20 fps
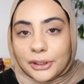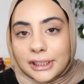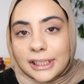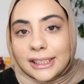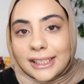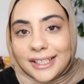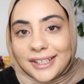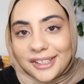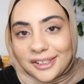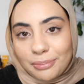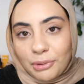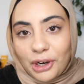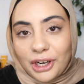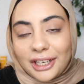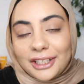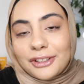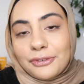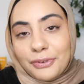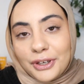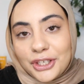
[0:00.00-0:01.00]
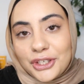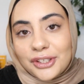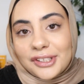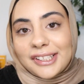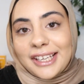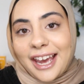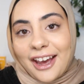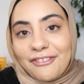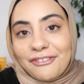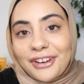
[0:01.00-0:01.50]
clearly this product features
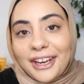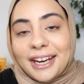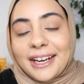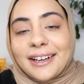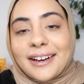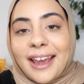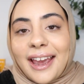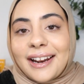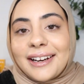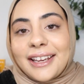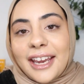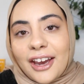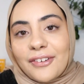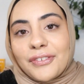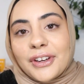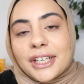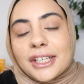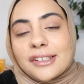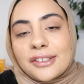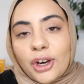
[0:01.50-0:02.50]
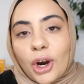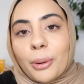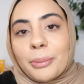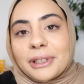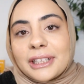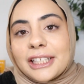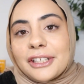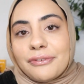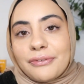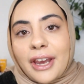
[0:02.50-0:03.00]
caffeine, and caffeine is
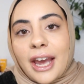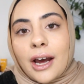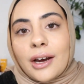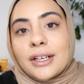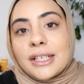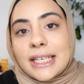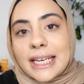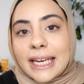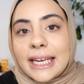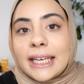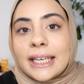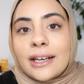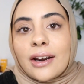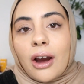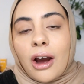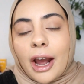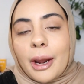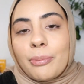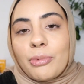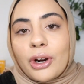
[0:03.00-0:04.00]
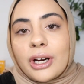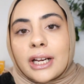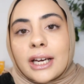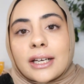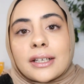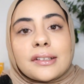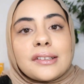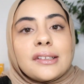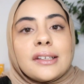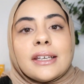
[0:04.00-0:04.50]
commonly found in eye
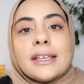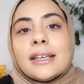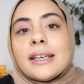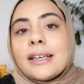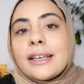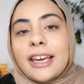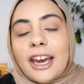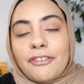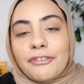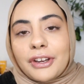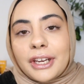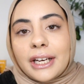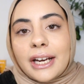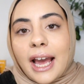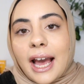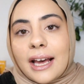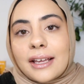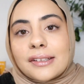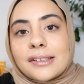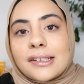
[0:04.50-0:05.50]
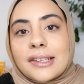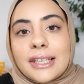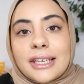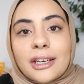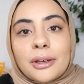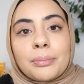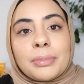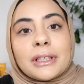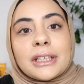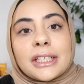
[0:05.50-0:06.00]
products. Caffeine has the
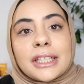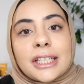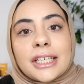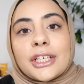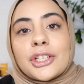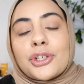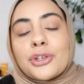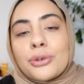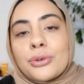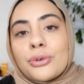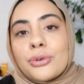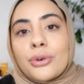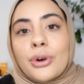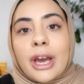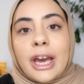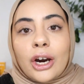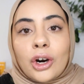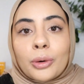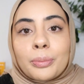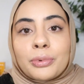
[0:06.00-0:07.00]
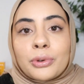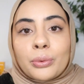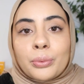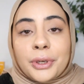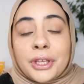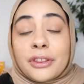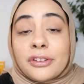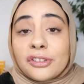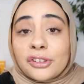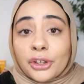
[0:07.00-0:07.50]
ability to help
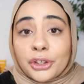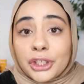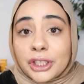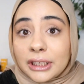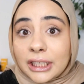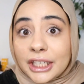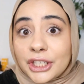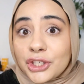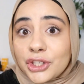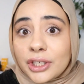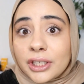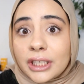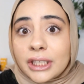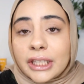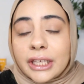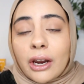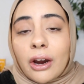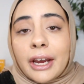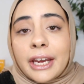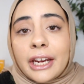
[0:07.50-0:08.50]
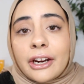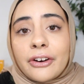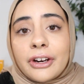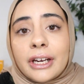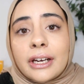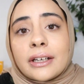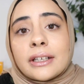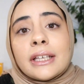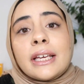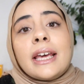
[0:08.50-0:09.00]
with circulation in the eye
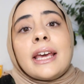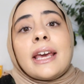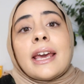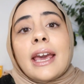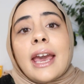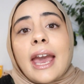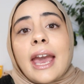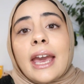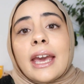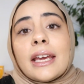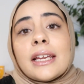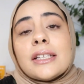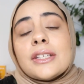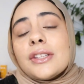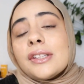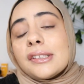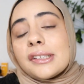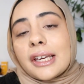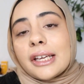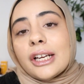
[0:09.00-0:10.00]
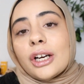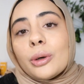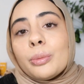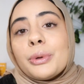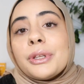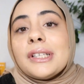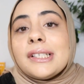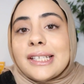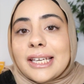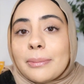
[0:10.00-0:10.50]
area, and this can help
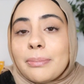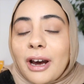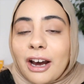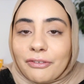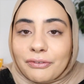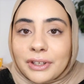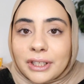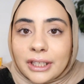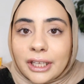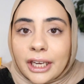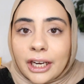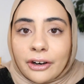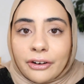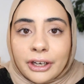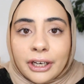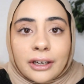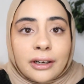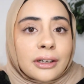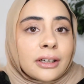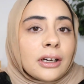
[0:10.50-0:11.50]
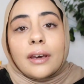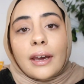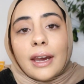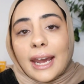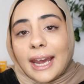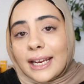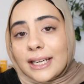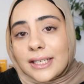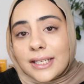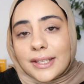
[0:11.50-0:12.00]
with depuffing the area.
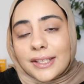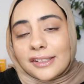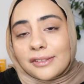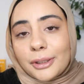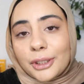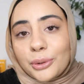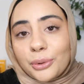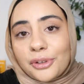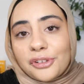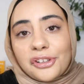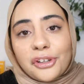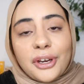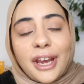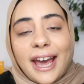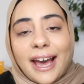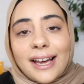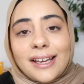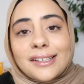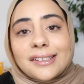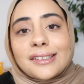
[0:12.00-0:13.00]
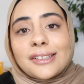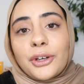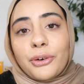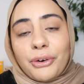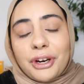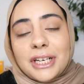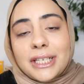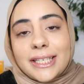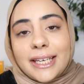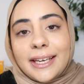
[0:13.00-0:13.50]
And this one also has
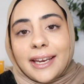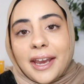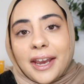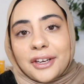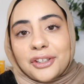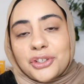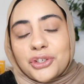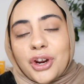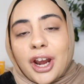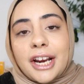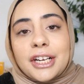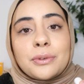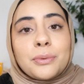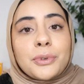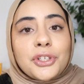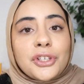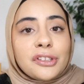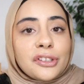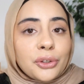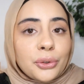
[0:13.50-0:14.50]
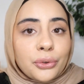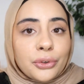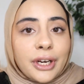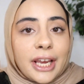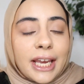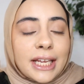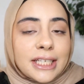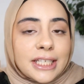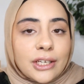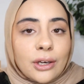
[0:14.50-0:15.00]
green tea extract, which is a good
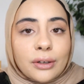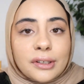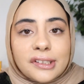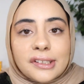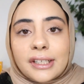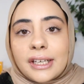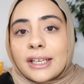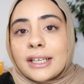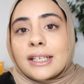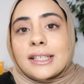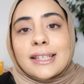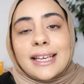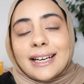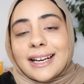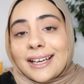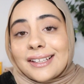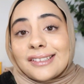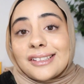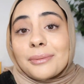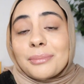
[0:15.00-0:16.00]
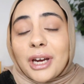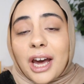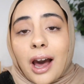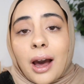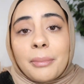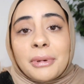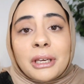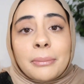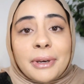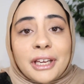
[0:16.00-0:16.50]
antioxidant that has some
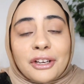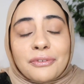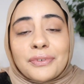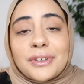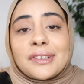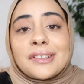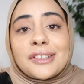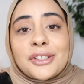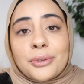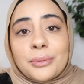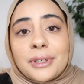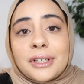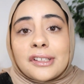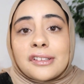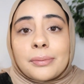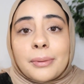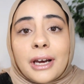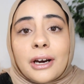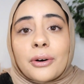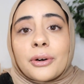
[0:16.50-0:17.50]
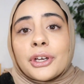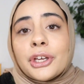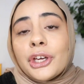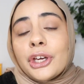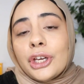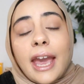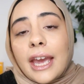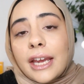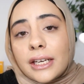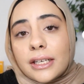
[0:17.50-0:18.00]
calming benefits to it as well.
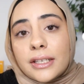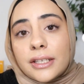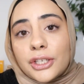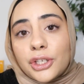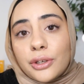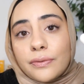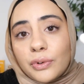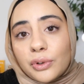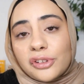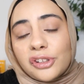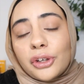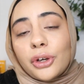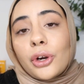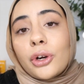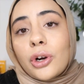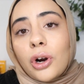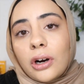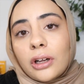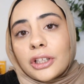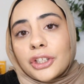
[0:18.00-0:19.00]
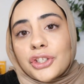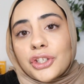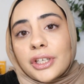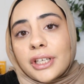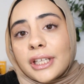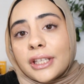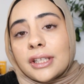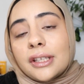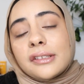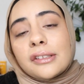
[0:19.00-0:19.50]
And you've also got collagen
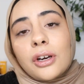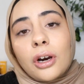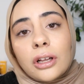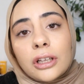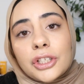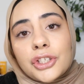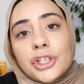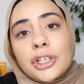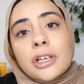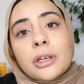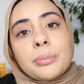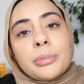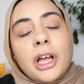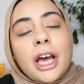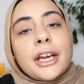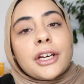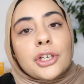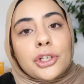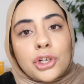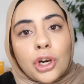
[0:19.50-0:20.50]
in this. Collagen applied